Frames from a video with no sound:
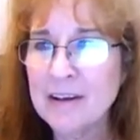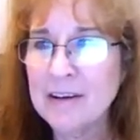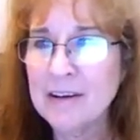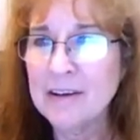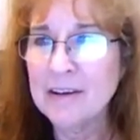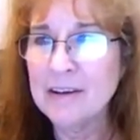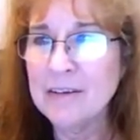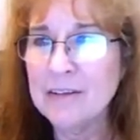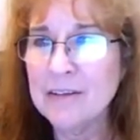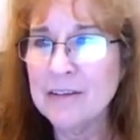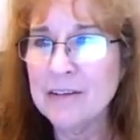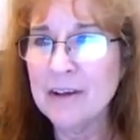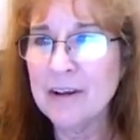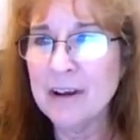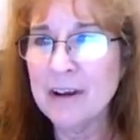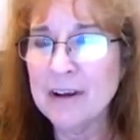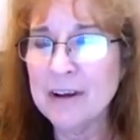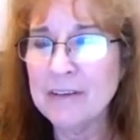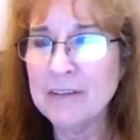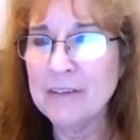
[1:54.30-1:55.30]
New
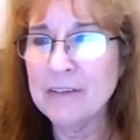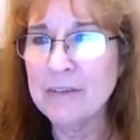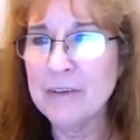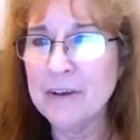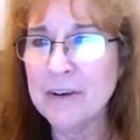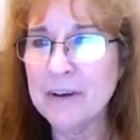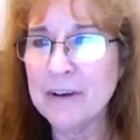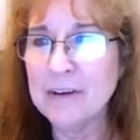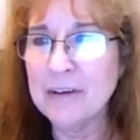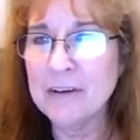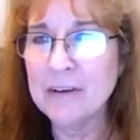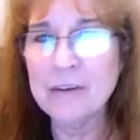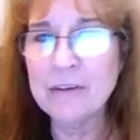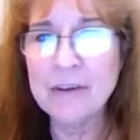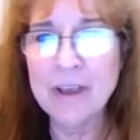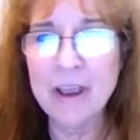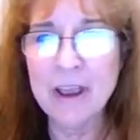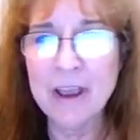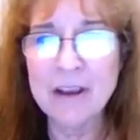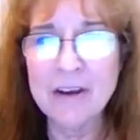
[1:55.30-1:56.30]
Live Event.
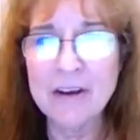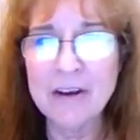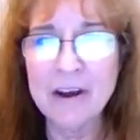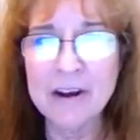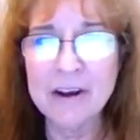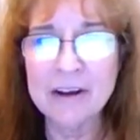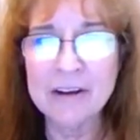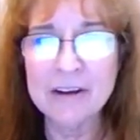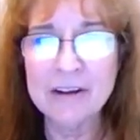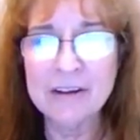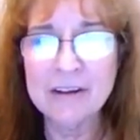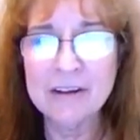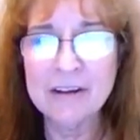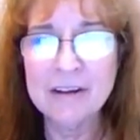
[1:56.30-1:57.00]
Okay, got it.